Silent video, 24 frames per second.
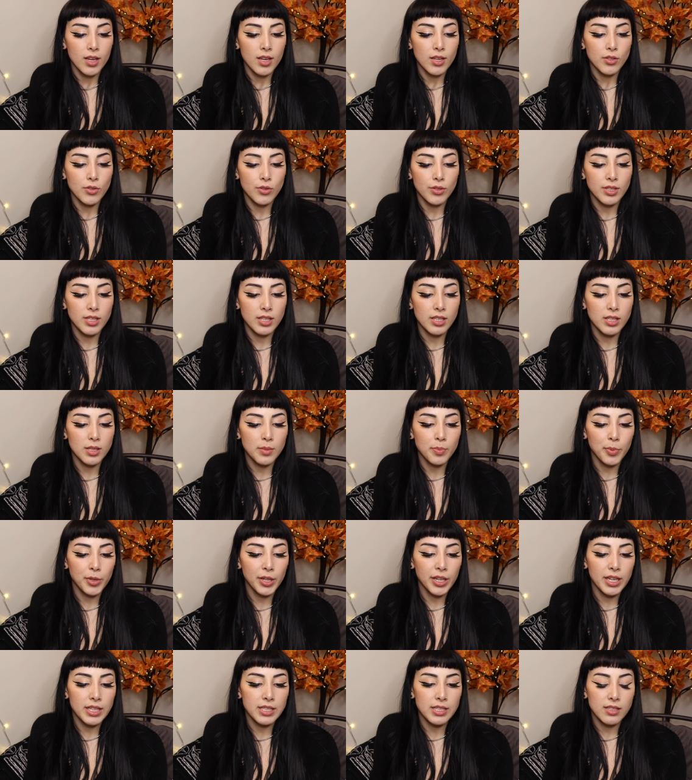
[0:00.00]
So it says,
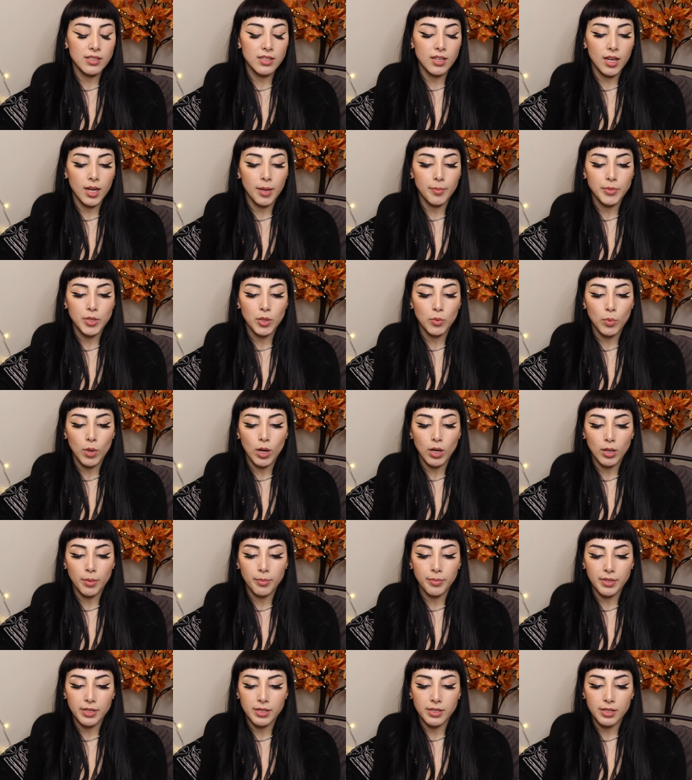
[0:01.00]
spring is a time to
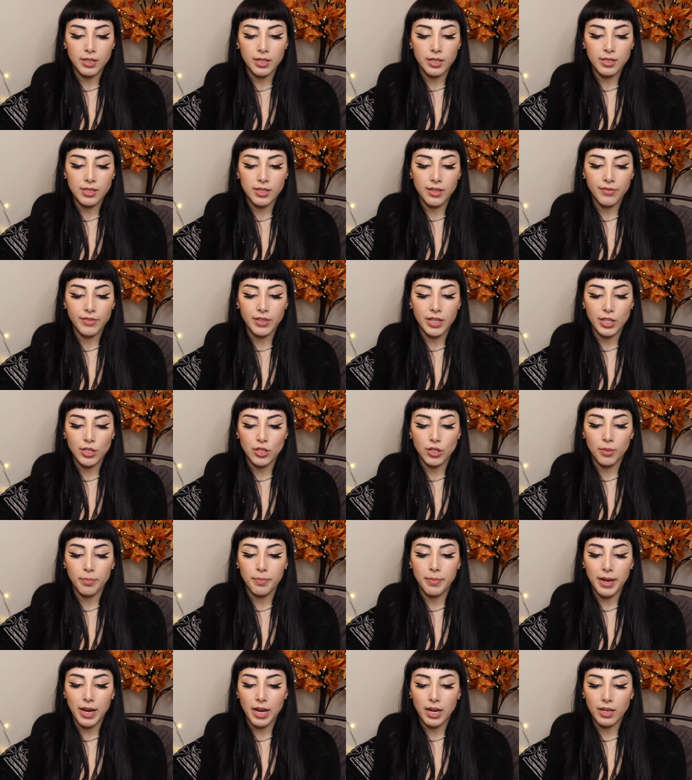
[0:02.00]
welcome the seeds of nature
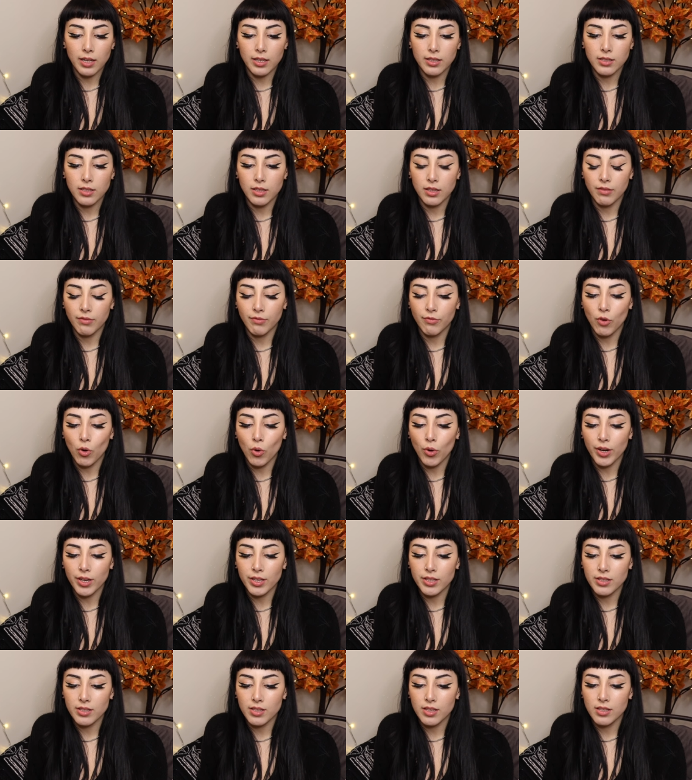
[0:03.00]
back into the
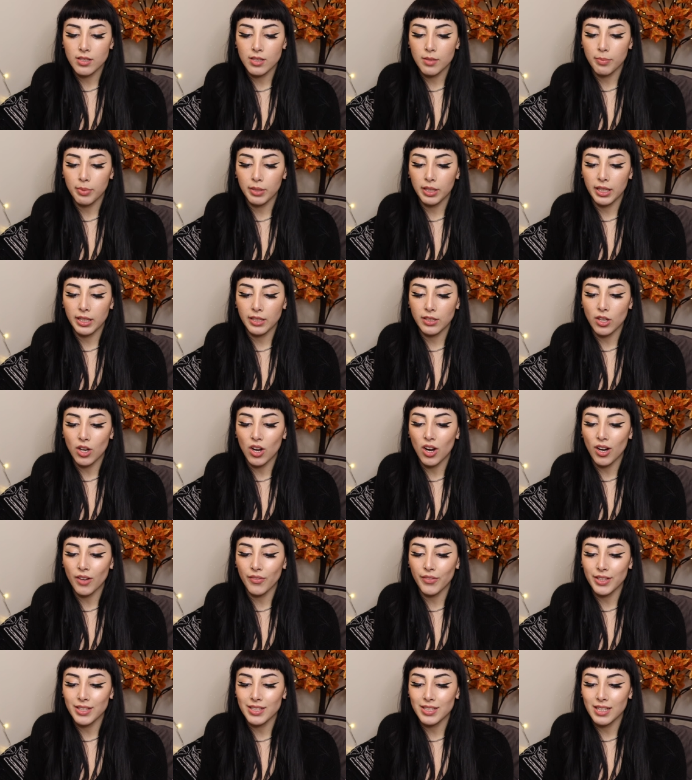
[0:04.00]
forest, to plant the
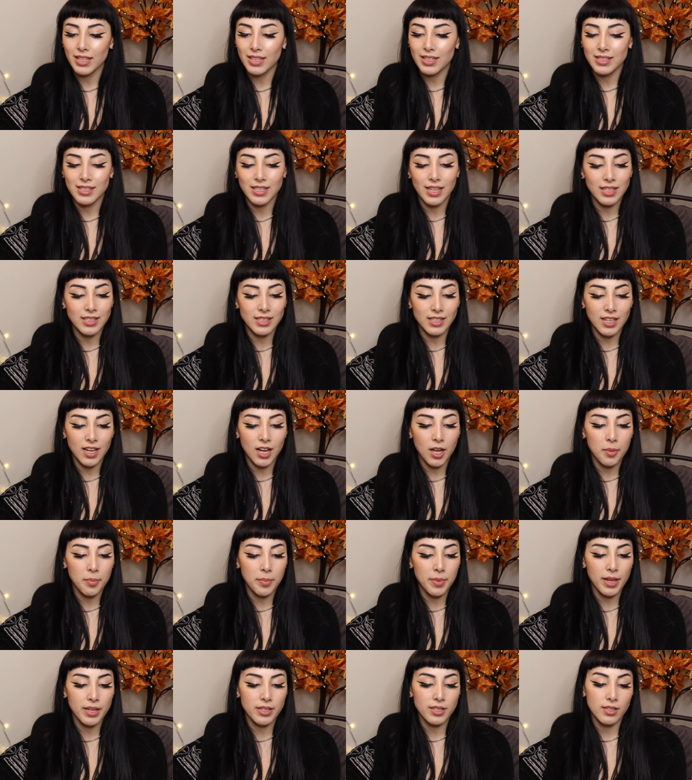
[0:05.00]
harvest that is yet to
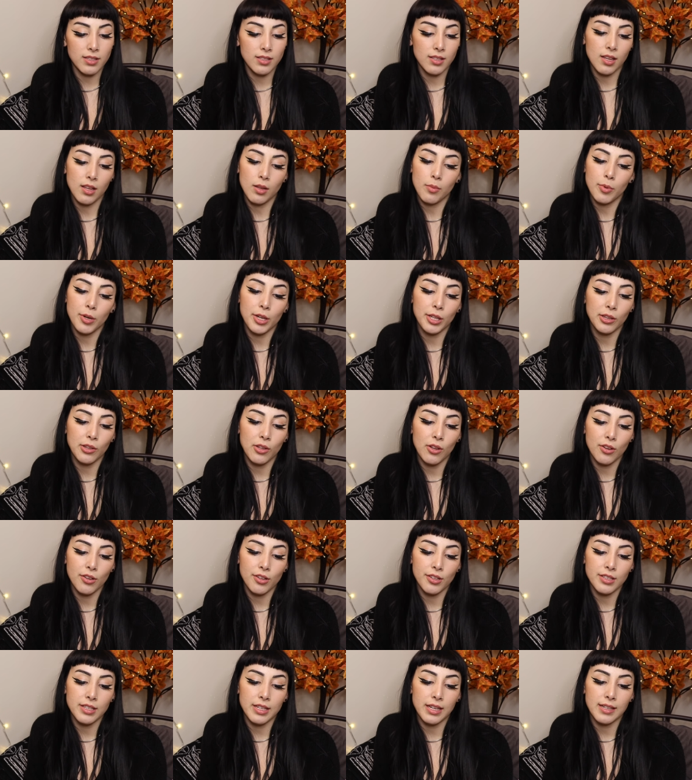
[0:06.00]
come, and to celebrate
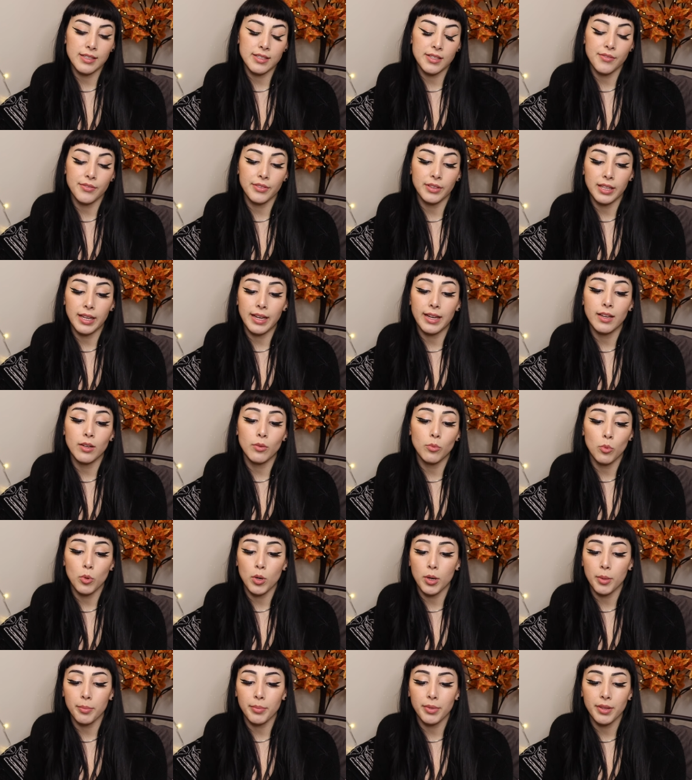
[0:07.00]
longer days of light and
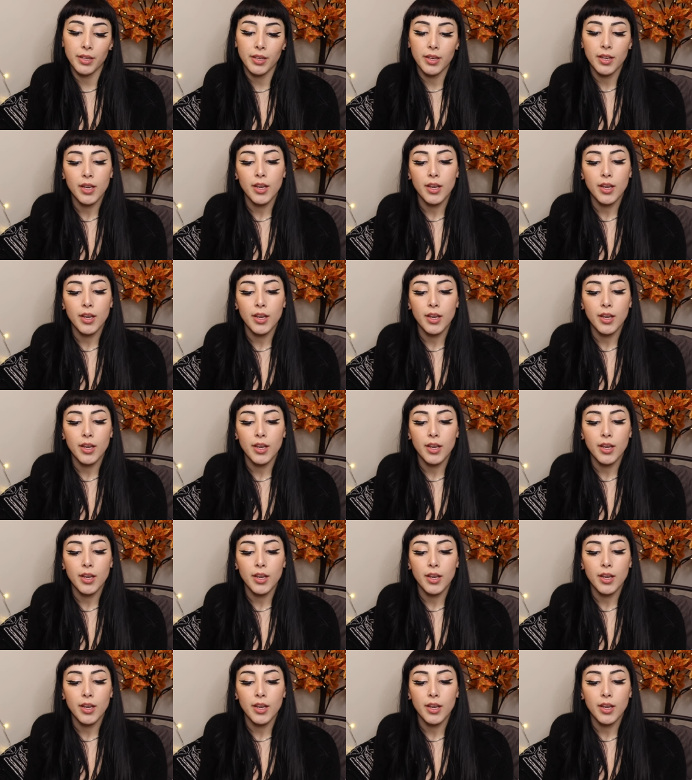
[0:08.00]
warmth.